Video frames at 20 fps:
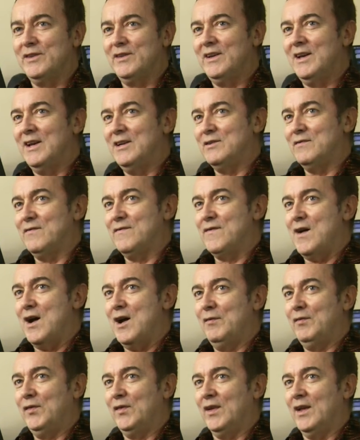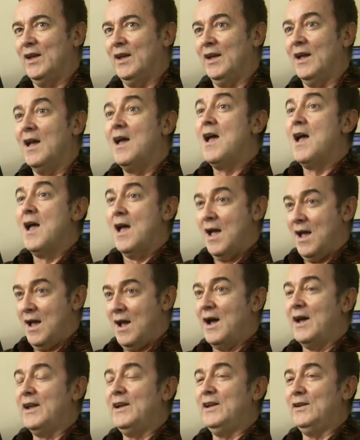at the age of five saying,
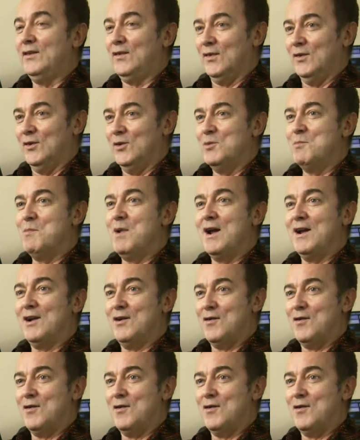I need to learn my